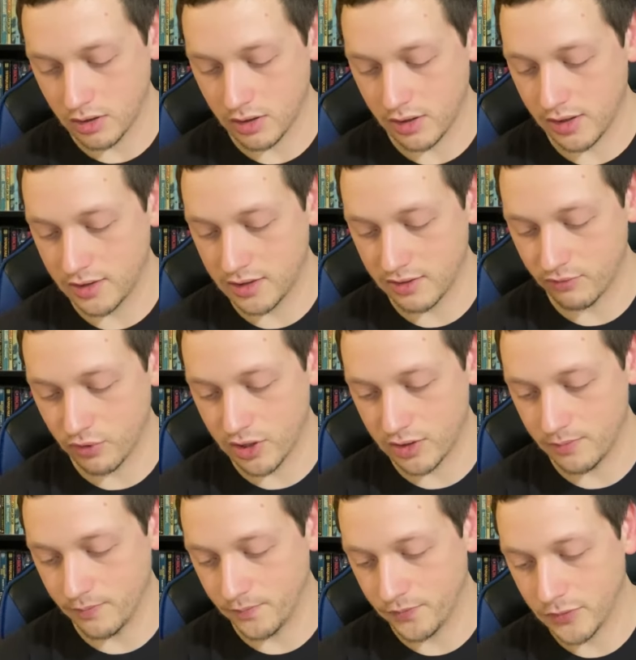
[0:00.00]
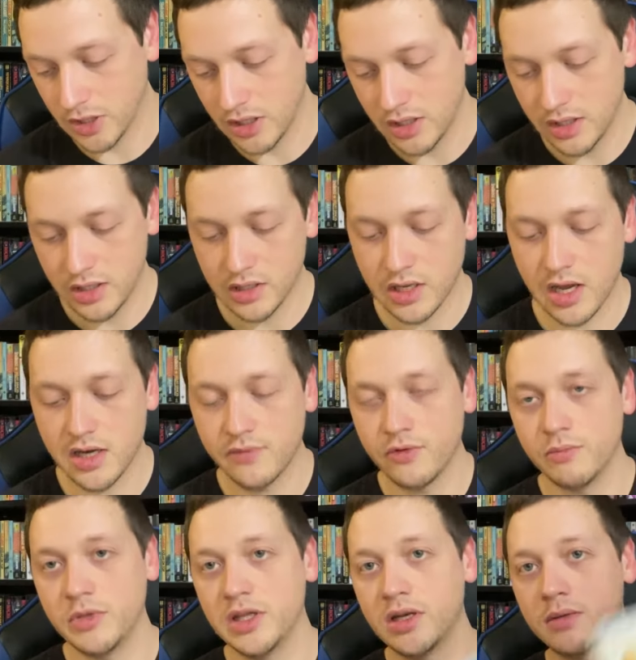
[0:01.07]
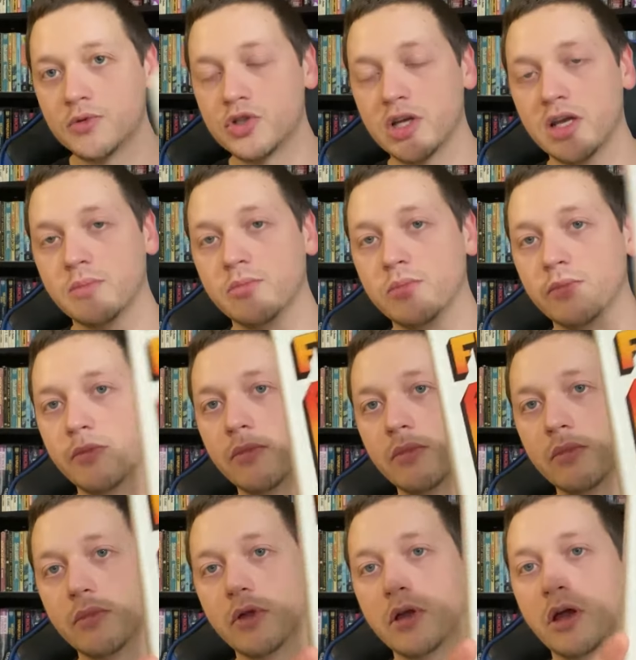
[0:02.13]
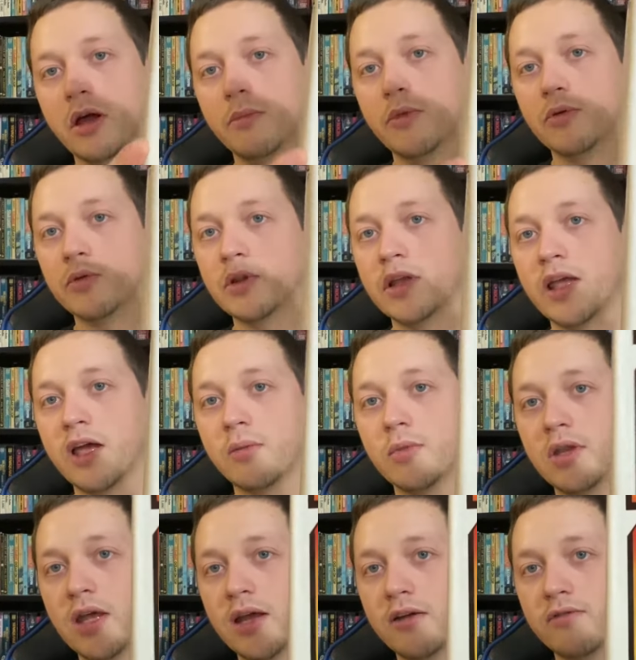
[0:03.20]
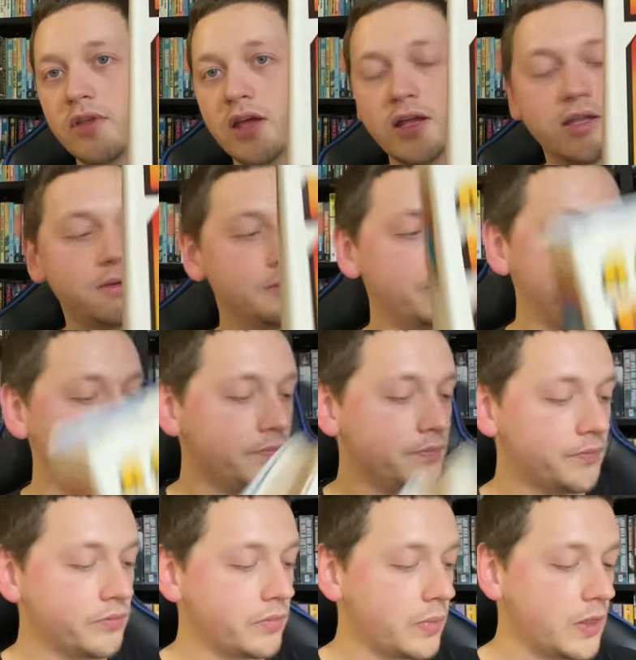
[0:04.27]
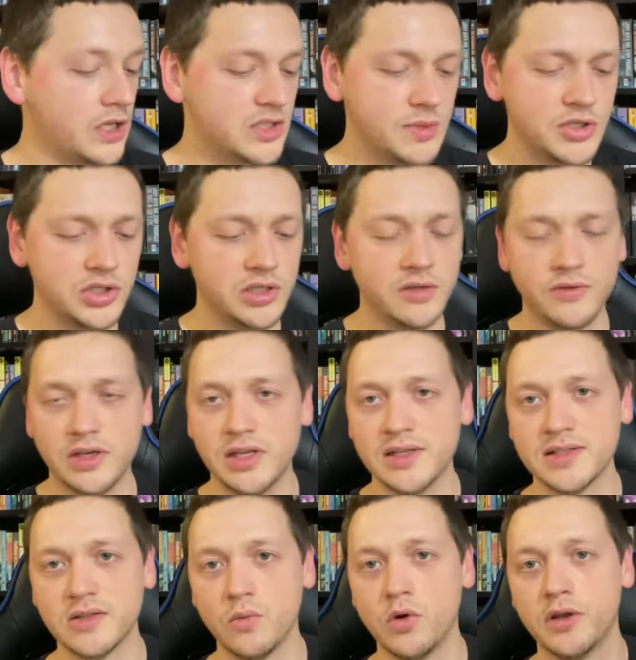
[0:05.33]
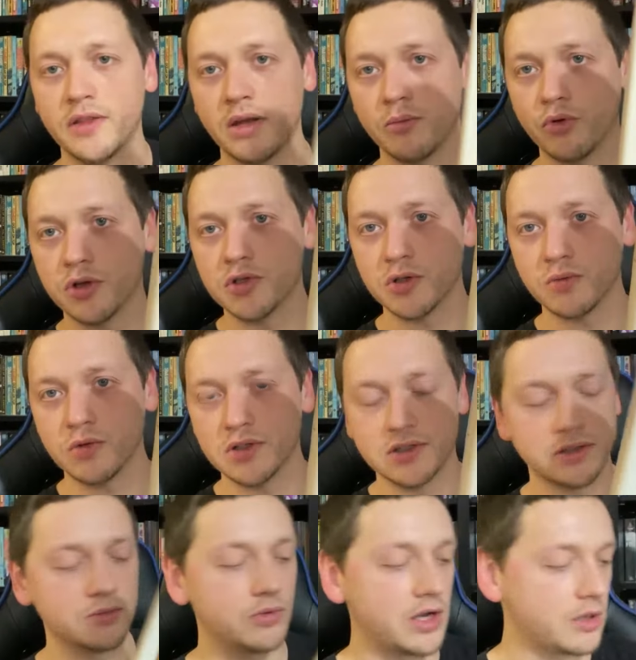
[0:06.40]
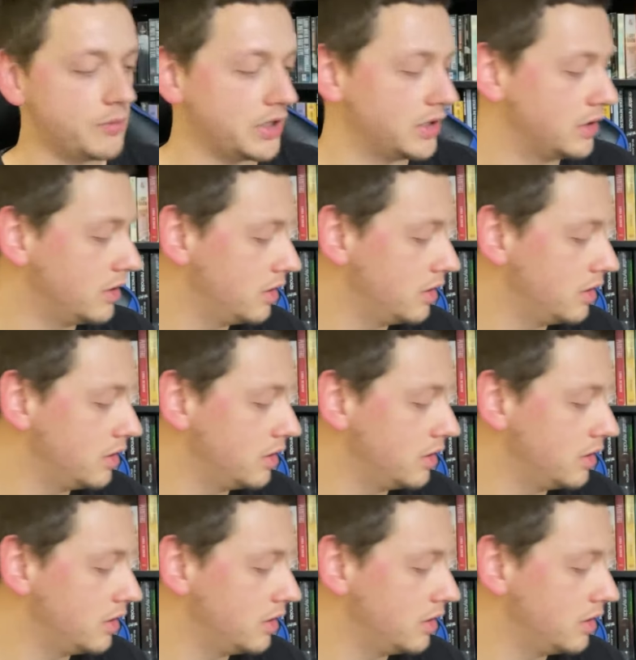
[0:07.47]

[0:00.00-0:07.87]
and have read. Kind of in beat-up shape, but really happy to have that, especially if it is the one that Bridger was recommending.